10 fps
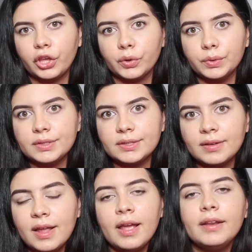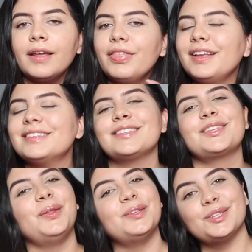cute, nothing is as
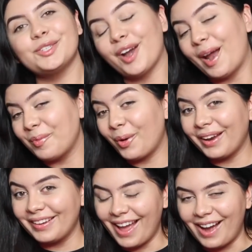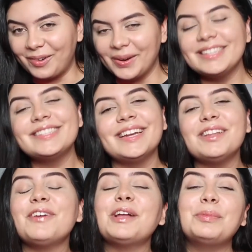cute as the shirt I'm wearing now. It's
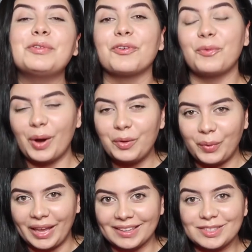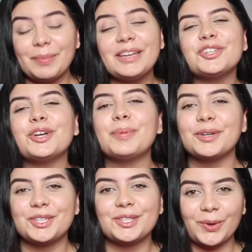still available for 1 week, so make sure to
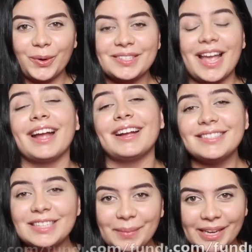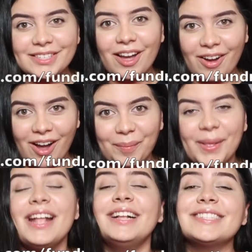purchase yours at
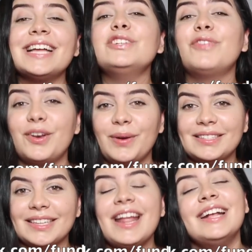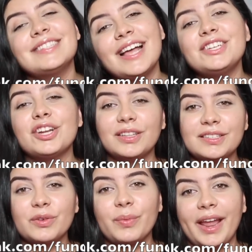
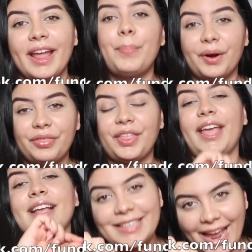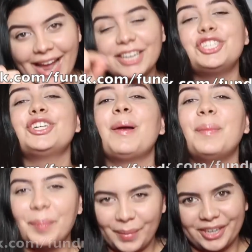
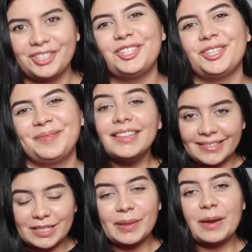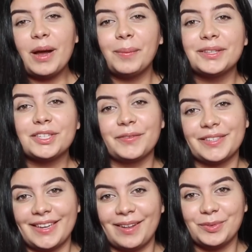customink.com/fundraising/AlyssaRae-birthday-merch. This has been a public
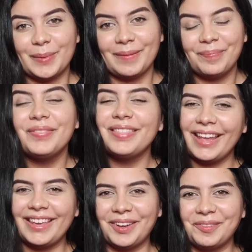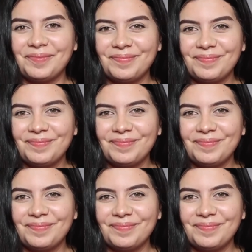service announcement. Thank you.